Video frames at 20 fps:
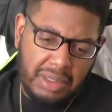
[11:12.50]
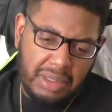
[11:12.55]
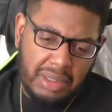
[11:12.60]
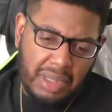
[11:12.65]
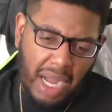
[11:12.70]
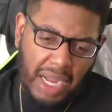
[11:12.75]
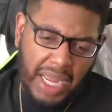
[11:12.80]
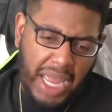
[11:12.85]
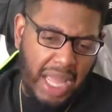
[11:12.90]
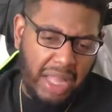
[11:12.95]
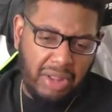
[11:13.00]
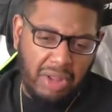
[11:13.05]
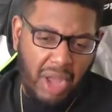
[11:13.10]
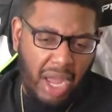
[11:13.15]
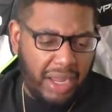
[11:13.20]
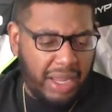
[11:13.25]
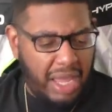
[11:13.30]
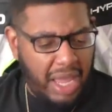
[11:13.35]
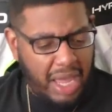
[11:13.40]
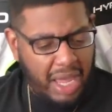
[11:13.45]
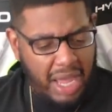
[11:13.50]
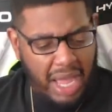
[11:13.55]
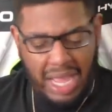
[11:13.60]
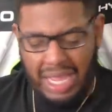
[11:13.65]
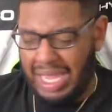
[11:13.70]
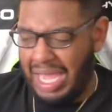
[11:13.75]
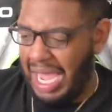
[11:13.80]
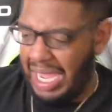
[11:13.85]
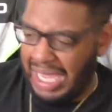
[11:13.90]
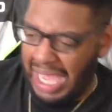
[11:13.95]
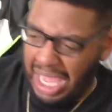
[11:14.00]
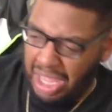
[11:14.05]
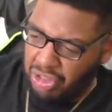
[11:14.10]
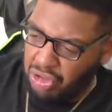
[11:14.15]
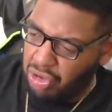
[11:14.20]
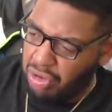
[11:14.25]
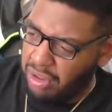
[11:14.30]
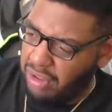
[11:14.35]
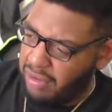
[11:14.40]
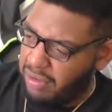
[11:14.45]
I can't. I can't. I, I can't
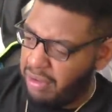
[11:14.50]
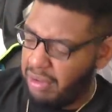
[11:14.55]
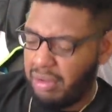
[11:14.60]
do this.